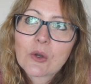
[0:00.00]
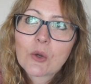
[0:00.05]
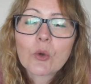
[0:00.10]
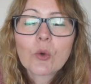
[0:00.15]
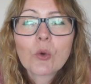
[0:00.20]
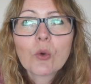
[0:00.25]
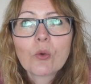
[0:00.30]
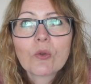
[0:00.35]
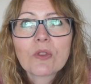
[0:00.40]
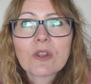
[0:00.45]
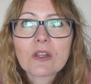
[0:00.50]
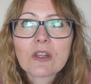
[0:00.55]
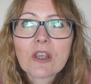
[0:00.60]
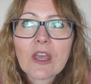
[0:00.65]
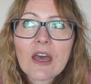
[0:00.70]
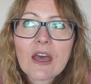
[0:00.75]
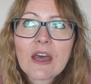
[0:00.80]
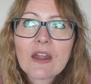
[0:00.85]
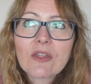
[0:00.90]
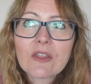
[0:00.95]
ooh, the
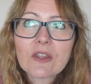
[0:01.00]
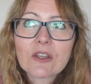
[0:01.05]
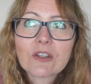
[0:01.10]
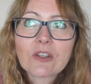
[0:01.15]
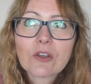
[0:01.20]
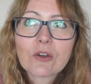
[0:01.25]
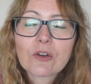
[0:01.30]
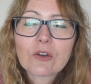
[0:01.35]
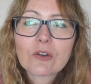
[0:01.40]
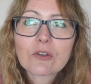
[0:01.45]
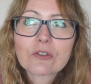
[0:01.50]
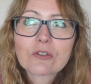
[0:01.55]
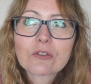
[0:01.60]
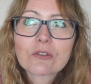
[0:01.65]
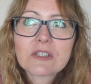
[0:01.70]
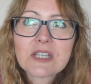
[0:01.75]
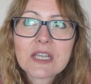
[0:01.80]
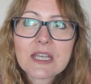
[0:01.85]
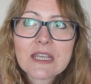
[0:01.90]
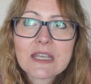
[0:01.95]
yarn that your
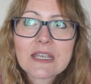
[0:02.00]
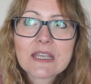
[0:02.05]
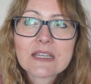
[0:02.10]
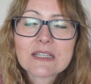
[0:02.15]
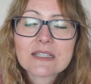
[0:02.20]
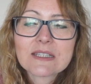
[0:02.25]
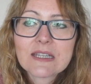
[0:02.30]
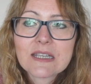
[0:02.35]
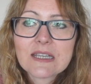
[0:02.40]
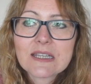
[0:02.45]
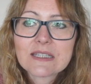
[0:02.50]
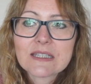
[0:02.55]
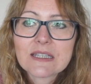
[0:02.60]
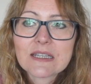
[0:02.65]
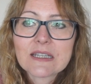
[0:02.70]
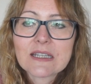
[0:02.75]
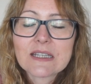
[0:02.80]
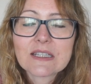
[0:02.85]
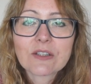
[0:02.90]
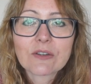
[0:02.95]
tee is knitted
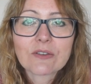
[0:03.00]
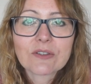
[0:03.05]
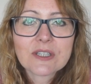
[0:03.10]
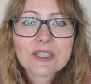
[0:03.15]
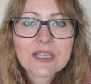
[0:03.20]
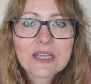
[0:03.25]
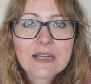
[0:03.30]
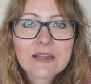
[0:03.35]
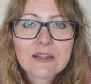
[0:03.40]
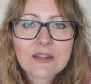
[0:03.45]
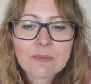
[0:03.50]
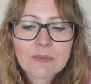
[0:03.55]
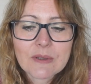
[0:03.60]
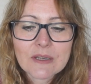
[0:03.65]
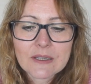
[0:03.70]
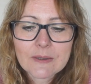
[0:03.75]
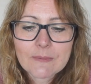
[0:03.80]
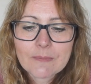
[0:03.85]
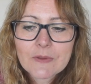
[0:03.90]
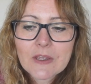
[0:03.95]
in is on sale at the
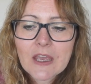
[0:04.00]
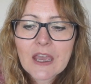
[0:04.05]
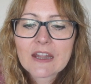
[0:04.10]
minute.